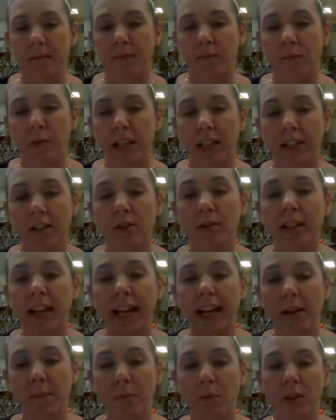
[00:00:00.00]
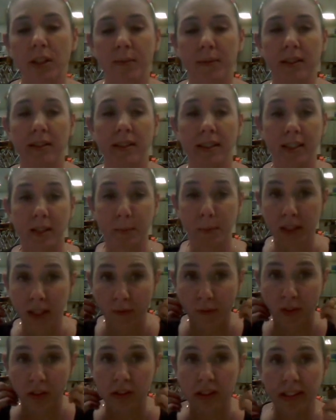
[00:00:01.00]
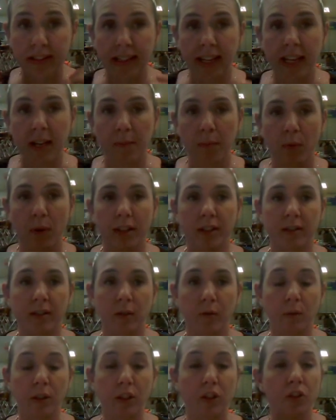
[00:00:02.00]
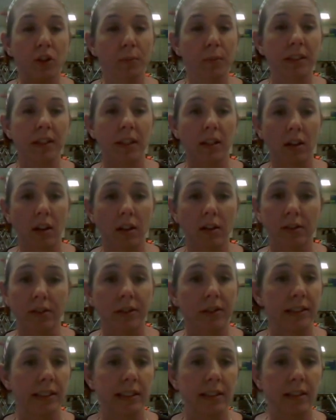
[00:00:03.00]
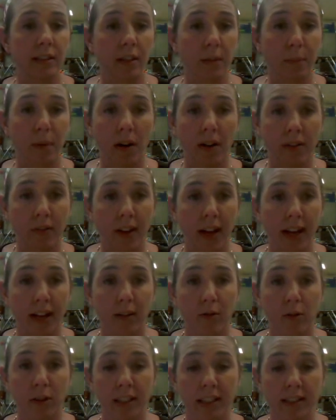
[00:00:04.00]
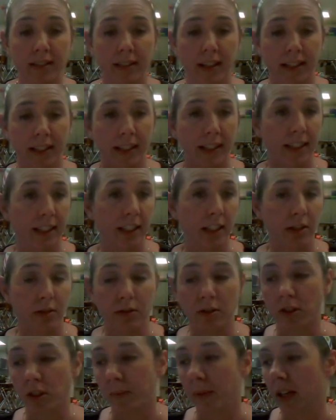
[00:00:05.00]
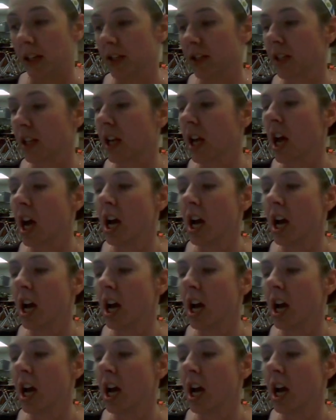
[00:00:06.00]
when you do the 8 boys, since it specifically says 8 boys, so we're assuming that Carlos is either a part of that or he's not getting any granola bars.